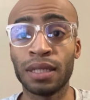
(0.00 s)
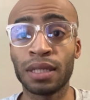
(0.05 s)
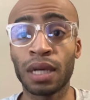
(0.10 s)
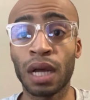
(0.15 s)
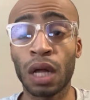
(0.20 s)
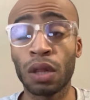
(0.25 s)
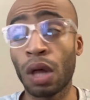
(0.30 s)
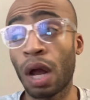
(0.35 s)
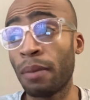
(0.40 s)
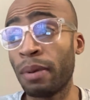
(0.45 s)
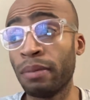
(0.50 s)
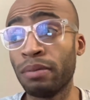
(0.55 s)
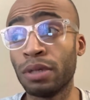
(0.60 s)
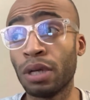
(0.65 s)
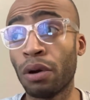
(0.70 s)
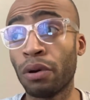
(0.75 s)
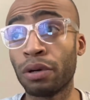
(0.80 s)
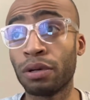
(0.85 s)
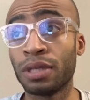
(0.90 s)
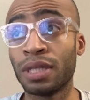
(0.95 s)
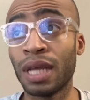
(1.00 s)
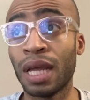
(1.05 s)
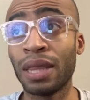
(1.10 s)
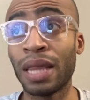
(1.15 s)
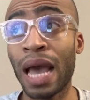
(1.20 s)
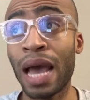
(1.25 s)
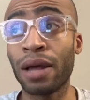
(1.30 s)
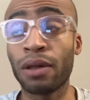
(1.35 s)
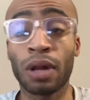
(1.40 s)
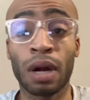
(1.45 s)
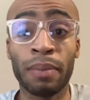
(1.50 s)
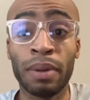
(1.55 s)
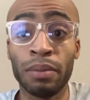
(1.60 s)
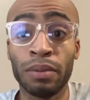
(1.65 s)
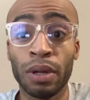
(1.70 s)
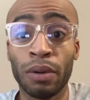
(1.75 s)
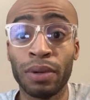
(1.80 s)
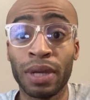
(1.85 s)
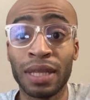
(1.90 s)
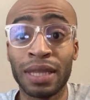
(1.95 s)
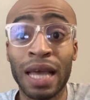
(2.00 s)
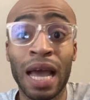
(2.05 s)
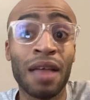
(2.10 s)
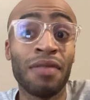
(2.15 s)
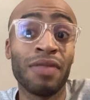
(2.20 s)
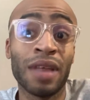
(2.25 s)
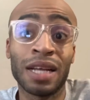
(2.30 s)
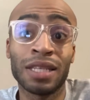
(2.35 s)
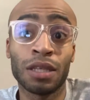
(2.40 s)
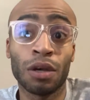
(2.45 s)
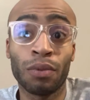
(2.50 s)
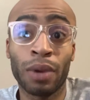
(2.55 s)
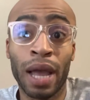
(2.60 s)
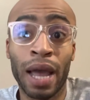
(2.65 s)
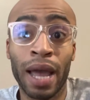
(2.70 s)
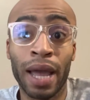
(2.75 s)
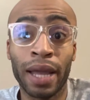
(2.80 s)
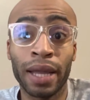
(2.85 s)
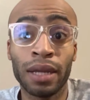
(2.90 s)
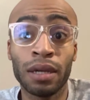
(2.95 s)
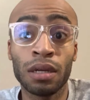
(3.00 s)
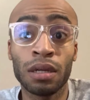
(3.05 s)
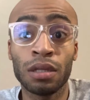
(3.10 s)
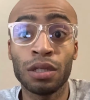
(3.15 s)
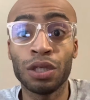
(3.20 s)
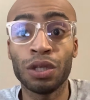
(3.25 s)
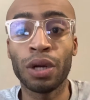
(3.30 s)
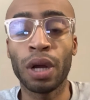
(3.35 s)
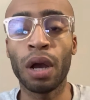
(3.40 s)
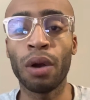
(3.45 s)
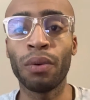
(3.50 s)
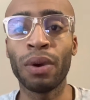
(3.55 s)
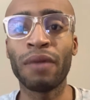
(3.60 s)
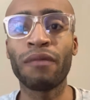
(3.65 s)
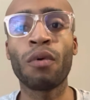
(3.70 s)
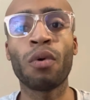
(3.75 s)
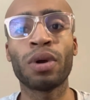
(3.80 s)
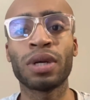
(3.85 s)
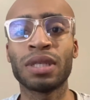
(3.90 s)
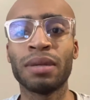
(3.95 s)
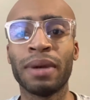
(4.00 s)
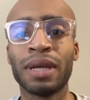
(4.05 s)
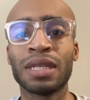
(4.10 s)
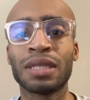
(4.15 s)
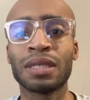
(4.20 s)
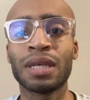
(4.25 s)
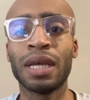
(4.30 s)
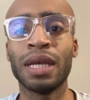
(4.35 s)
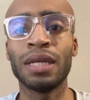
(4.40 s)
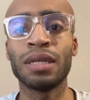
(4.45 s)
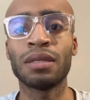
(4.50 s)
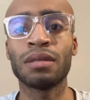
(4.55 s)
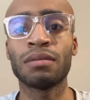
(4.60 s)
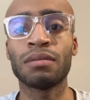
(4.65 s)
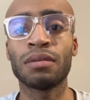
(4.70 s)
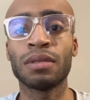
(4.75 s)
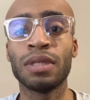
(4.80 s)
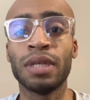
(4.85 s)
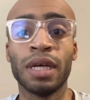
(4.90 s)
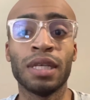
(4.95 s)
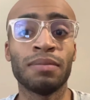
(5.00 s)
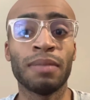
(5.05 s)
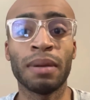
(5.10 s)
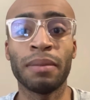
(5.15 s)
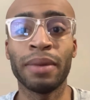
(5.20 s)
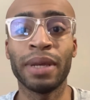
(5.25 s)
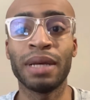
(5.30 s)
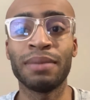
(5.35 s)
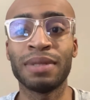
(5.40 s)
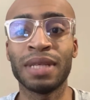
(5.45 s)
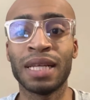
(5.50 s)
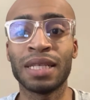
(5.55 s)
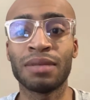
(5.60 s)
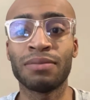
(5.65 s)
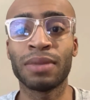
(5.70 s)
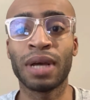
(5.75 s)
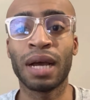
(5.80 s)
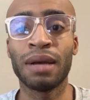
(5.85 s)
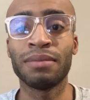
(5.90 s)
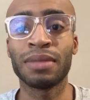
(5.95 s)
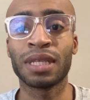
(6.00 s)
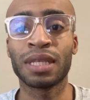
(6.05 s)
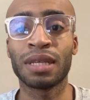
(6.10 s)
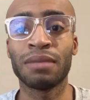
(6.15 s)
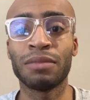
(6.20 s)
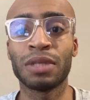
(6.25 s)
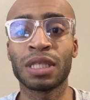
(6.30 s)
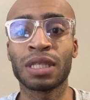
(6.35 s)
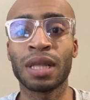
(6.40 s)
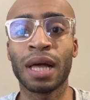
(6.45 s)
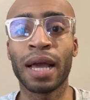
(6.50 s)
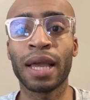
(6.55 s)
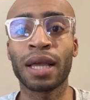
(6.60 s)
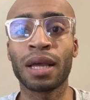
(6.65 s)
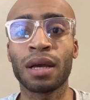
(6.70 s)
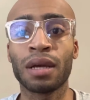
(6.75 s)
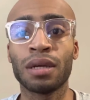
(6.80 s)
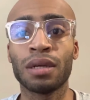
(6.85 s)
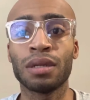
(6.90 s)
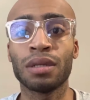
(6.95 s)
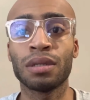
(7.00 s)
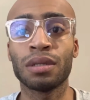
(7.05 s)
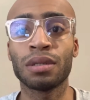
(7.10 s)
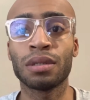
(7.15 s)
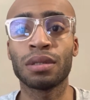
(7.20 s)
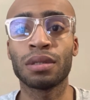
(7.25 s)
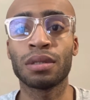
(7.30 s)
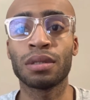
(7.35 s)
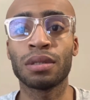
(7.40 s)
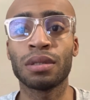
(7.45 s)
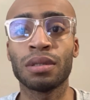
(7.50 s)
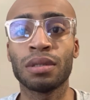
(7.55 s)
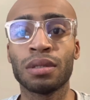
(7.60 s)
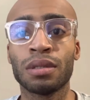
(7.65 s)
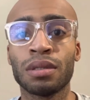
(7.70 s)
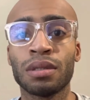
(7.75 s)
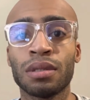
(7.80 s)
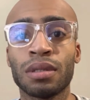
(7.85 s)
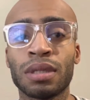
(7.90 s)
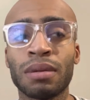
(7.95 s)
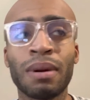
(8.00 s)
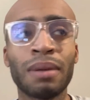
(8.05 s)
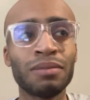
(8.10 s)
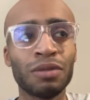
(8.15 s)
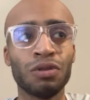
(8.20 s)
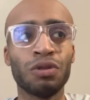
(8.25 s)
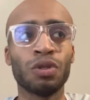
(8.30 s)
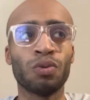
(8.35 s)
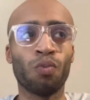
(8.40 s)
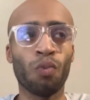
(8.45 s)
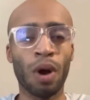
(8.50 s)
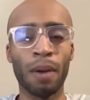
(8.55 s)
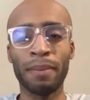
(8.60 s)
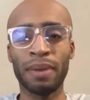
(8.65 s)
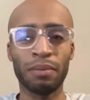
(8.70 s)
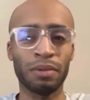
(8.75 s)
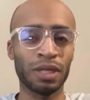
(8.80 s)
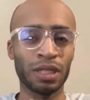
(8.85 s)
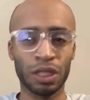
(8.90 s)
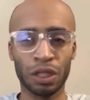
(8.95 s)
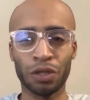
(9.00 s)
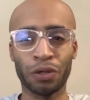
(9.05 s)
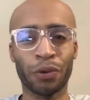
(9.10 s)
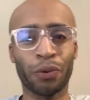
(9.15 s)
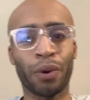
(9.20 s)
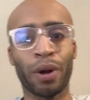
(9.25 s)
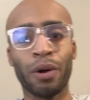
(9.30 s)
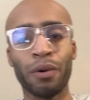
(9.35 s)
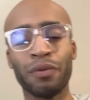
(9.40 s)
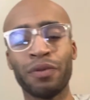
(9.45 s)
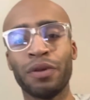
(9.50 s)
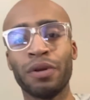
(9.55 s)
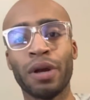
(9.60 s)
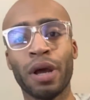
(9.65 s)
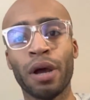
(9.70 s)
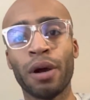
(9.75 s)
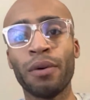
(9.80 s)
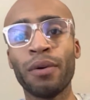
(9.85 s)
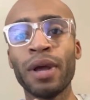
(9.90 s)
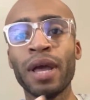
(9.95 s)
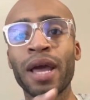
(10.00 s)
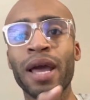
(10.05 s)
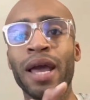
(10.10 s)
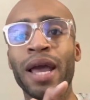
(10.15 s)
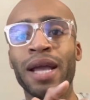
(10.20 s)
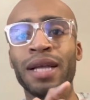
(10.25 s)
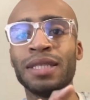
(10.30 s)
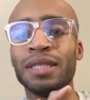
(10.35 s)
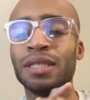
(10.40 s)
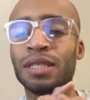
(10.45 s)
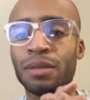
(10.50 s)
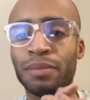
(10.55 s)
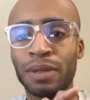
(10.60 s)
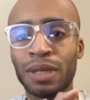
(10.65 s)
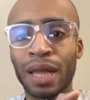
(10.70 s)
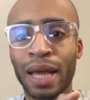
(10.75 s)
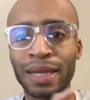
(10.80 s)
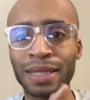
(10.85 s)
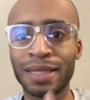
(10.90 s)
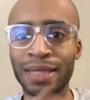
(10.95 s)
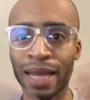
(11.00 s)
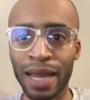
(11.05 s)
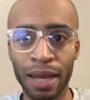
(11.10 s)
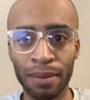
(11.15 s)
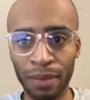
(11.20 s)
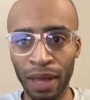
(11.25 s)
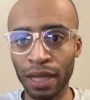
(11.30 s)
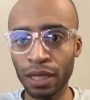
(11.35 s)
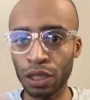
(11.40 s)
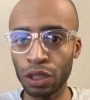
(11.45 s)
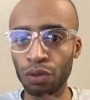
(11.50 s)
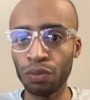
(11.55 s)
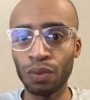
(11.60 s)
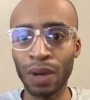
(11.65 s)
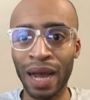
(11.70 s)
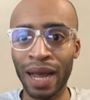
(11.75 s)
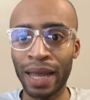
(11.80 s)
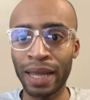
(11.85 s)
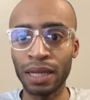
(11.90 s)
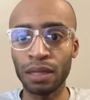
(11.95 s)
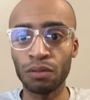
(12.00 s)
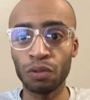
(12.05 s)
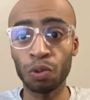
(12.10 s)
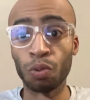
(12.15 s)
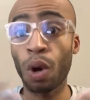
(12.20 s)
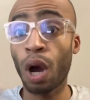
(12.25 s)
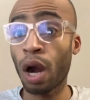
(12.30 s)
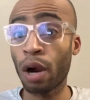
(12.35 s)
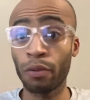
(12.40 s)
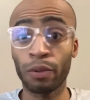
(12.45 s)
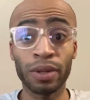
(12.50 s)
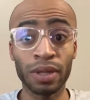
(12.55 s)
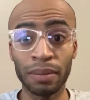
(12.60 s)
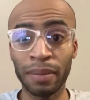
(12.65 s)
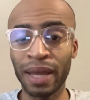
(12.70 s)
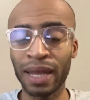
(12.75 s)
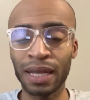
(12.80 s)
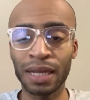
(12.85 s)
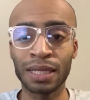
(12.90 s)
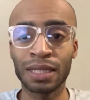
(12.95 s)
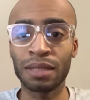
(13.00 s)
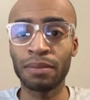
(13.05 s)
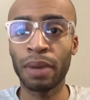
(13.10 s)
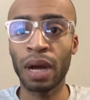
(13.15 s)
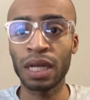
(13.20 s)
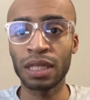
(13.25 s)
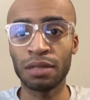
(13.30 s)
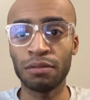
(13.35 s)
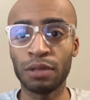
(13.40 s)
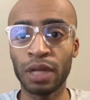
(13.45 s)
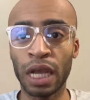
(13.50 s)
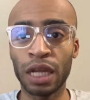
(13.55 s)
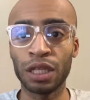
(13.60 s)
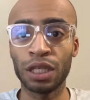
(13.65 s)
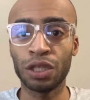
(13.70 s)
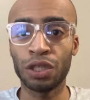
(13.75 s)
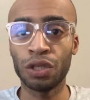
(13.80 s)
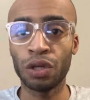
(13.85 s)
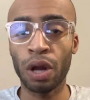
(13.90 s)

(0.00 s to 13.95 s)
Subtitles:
a lot of people don't understand that. A lot of people don't get that, and that's okay. Of course it does make me upset sometimes, because I'm just like, sometimes you just want people to see your growth, and to be like, damn, like you are really making some positive changes,